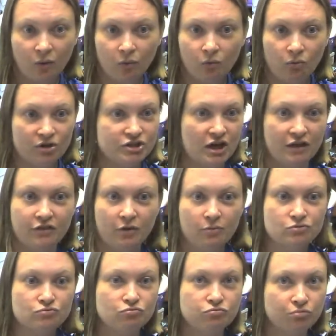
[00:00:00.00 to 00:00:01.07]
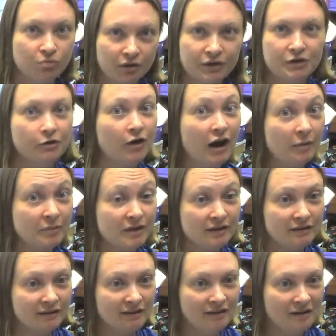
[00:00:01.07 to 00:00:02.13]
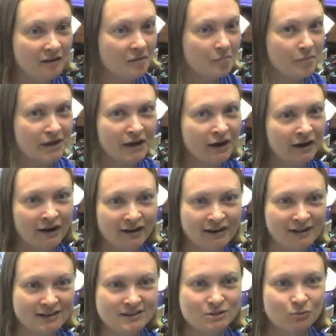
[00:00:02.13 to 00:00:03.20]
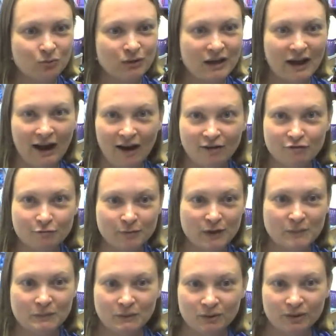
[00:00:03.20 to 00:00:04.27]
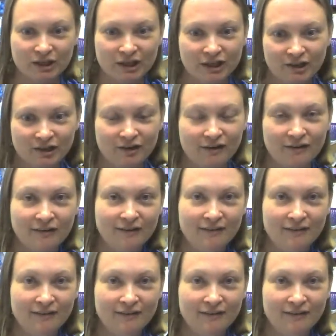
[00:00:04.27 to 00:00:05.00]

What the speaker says: which I thought was really crappy because we have people here